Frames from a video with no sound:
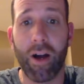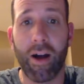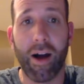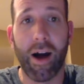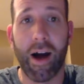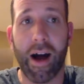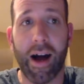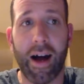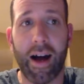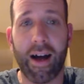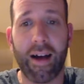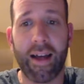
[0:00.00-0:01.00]

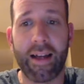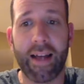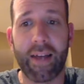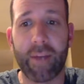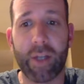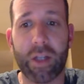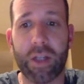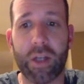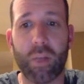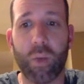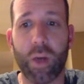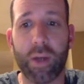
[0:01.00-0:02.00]
And we just didn't
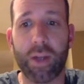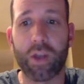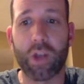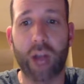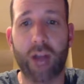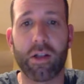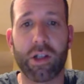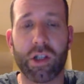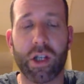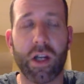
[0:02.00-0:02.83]
want this challenge to.